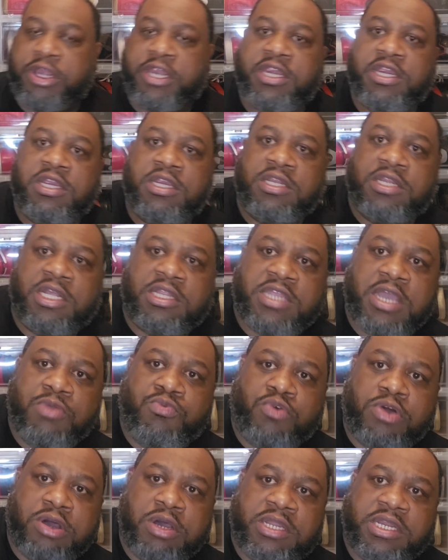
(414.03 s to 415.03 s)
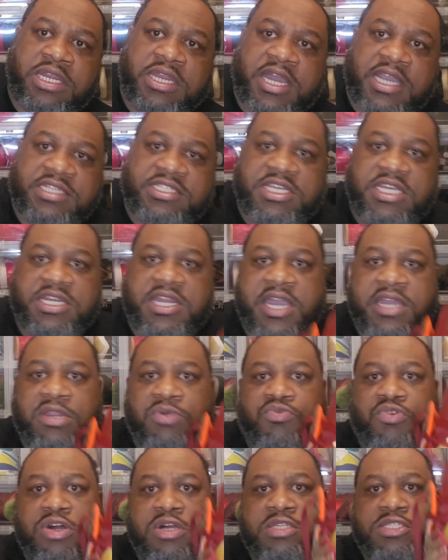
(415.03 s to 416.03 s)
ring that they won in
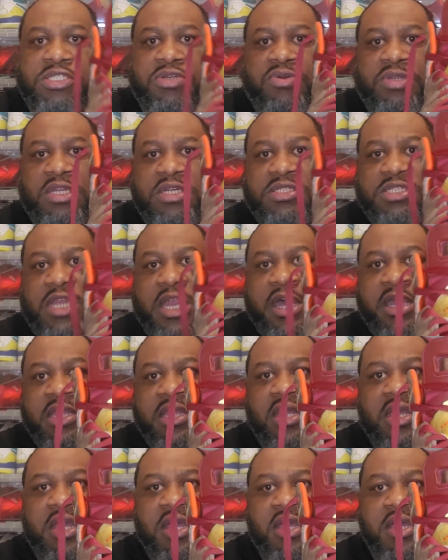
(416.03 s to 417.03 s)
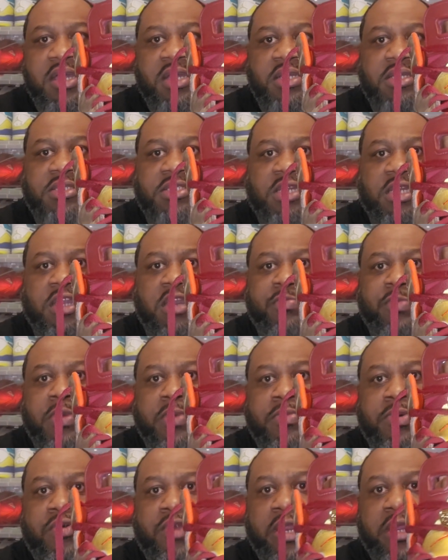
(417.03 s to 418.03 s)
1991. So it looks like it's to
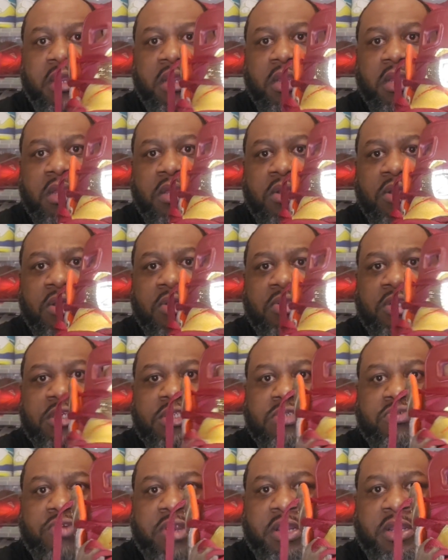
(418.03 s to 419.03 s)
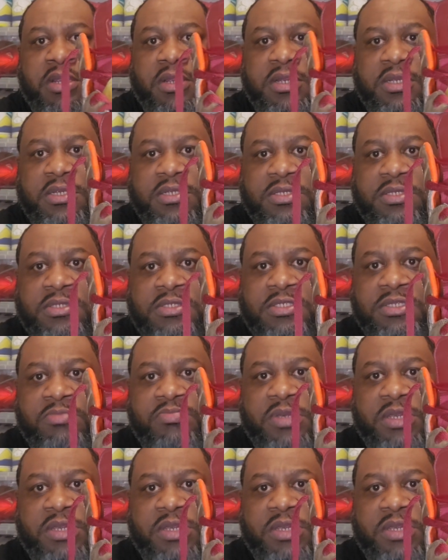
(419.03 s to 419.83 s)
commemorate, you know, this ring to